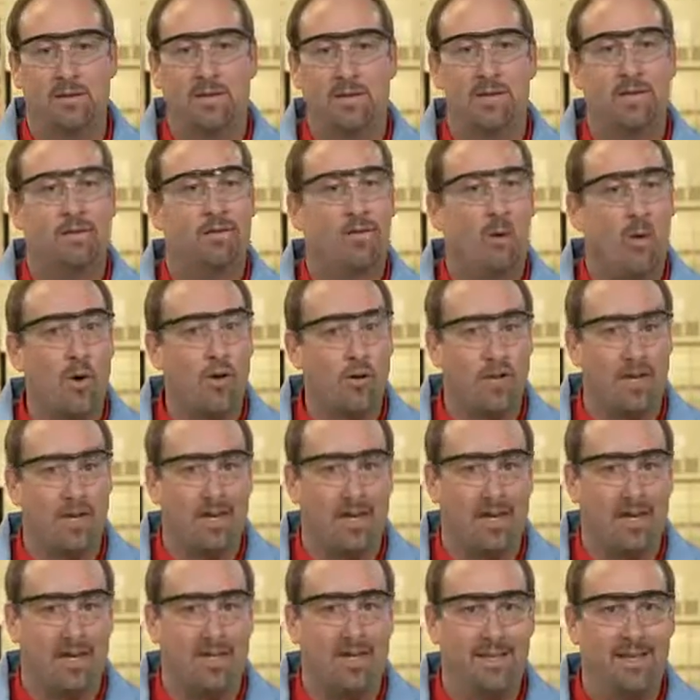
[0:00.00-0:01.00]

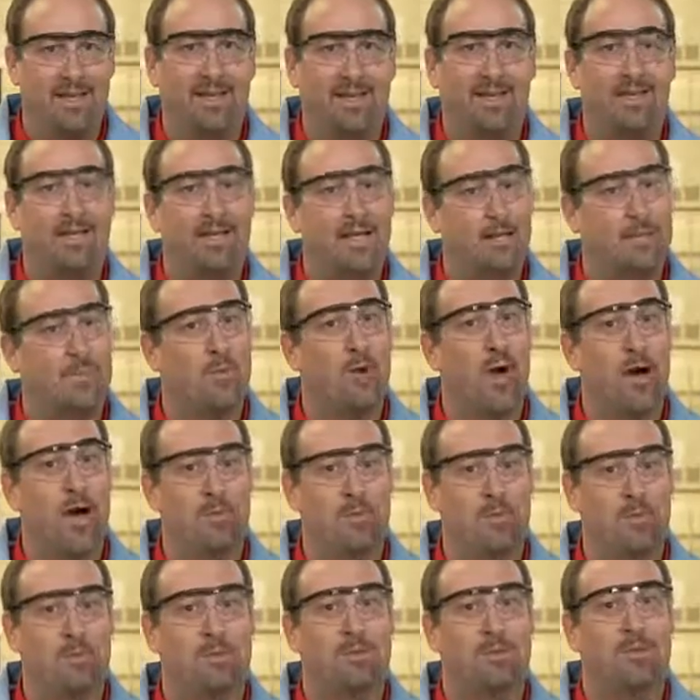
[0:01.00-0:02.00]
Unfortunately, this
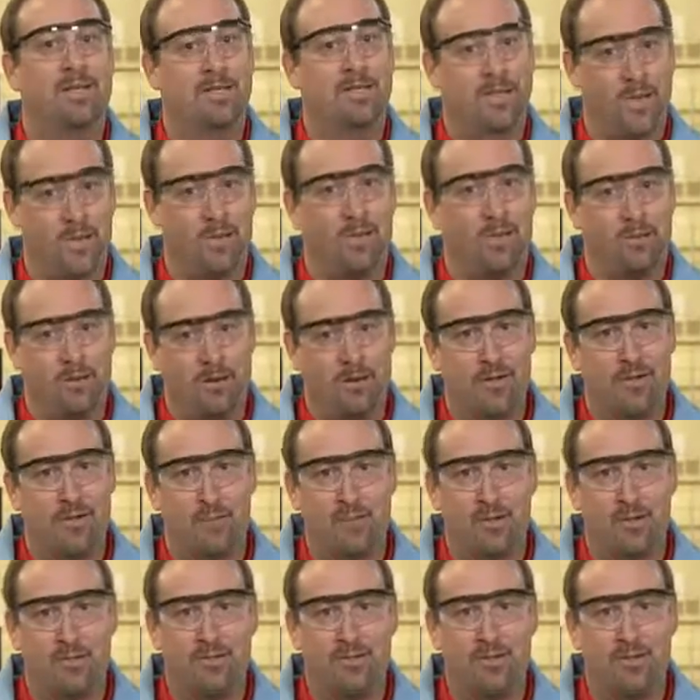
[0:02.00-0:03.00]
problem is
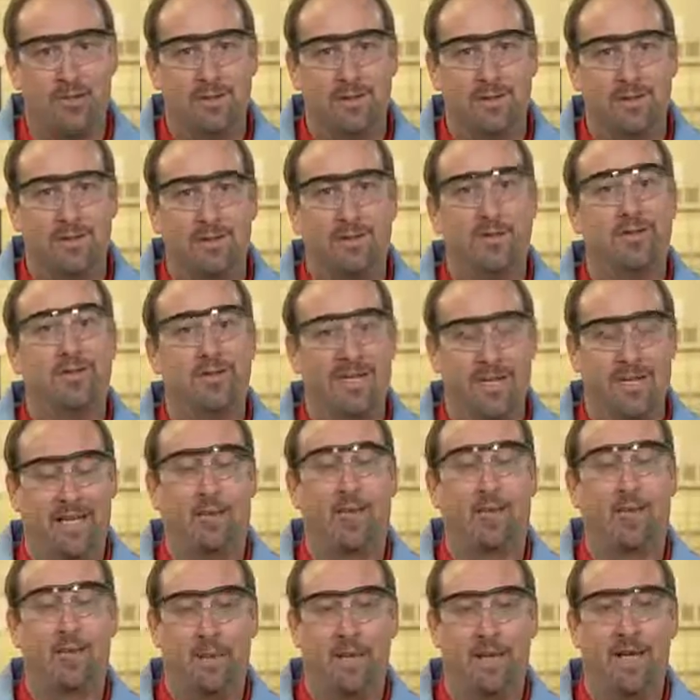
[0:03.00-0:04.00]
irreversible. You'll
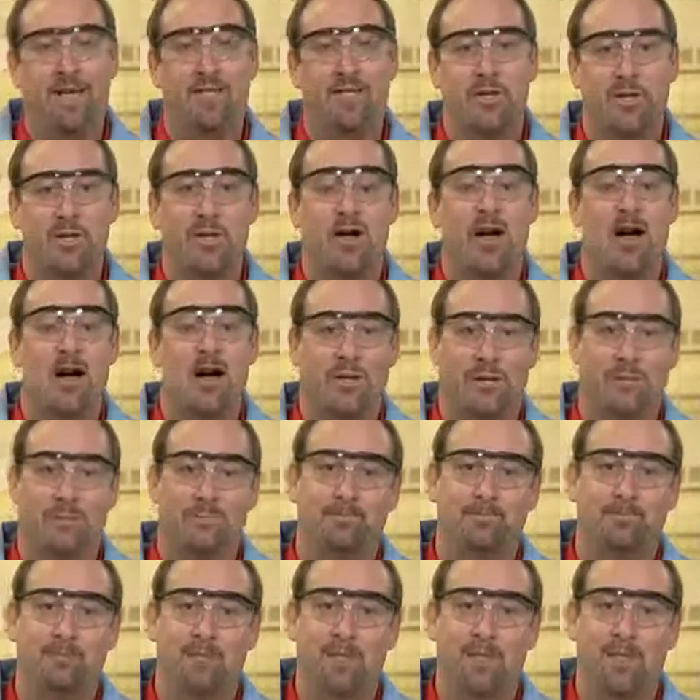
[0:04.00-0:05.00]
need to replace your column.
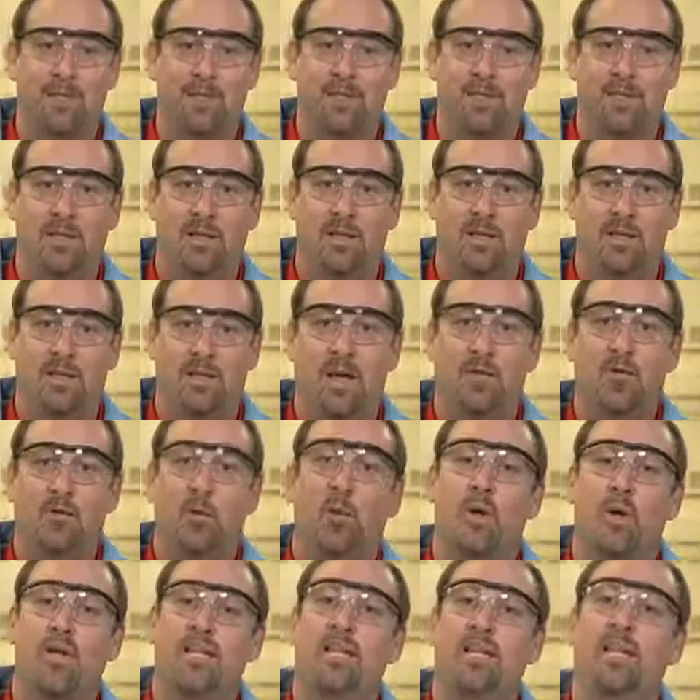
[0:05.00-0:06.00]
If
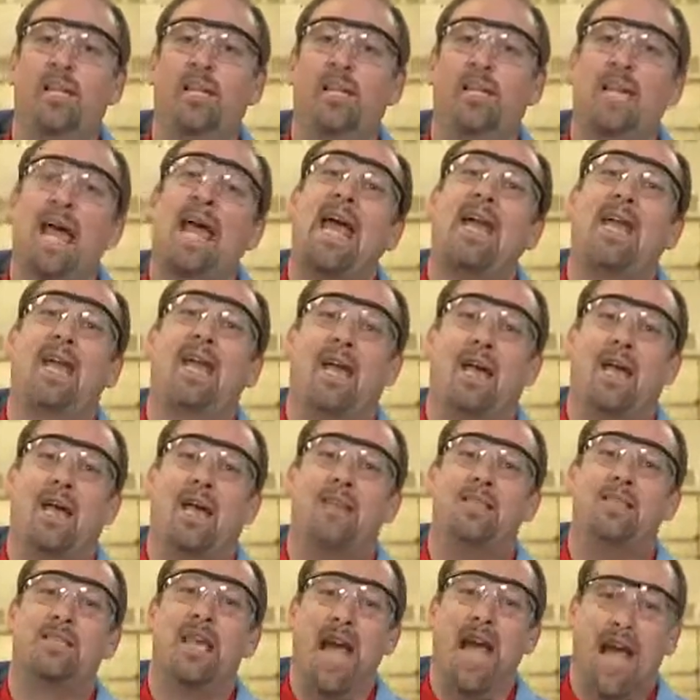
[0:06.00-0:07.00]
you routinely
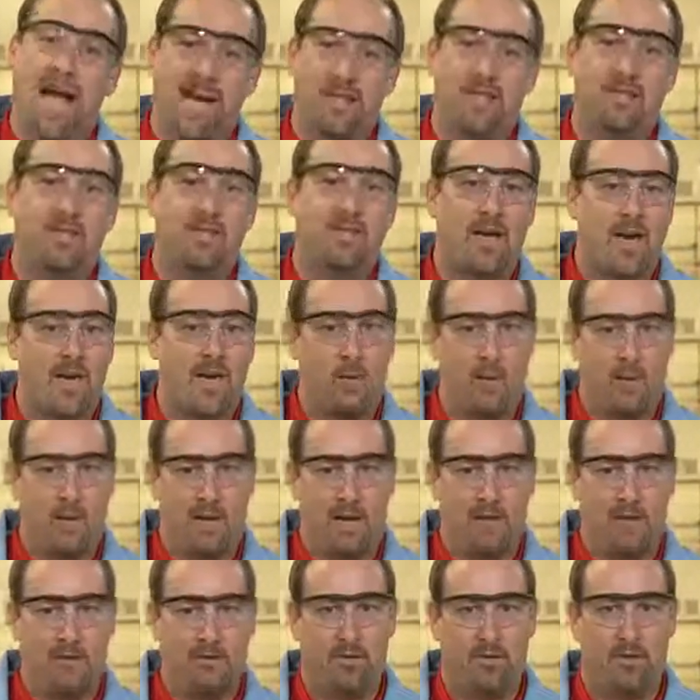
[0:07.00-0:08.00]
analyze active
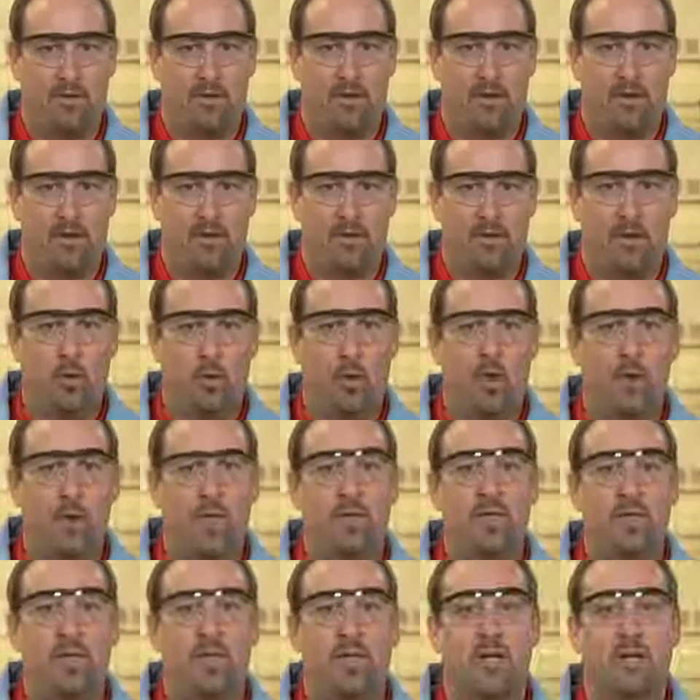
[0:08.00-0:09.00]
compounds, you'll want
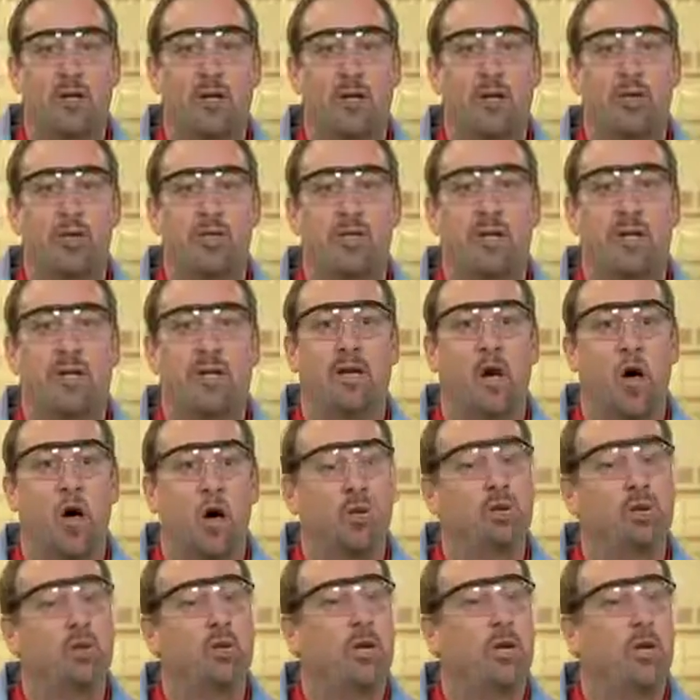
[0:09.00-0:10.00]
to consider using an
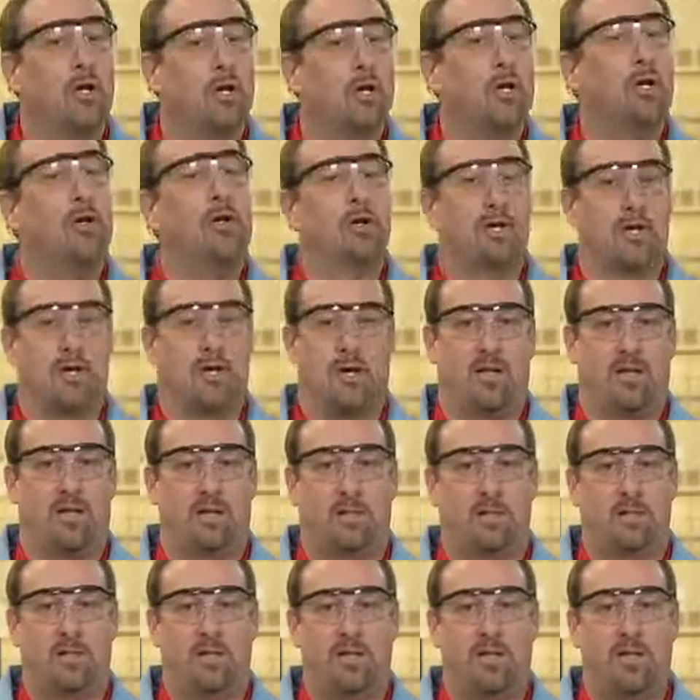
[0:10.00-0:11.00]
ultra-inert
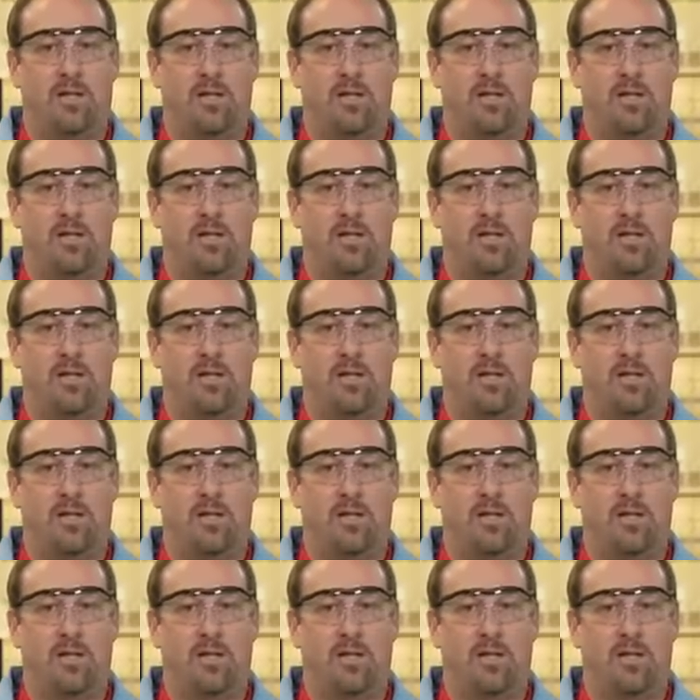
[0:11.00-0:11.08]
column.